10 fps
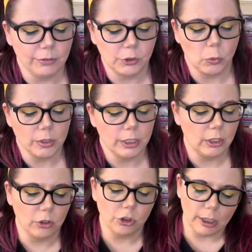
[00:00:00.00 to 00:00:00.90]
Swords
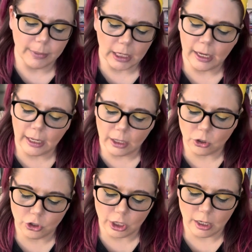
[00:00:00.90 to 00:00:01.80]
here, Gemini
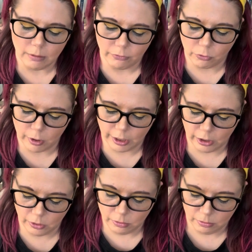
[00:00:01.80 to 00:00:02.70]
energy for
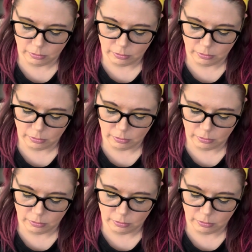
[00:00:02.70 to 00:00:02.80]
you.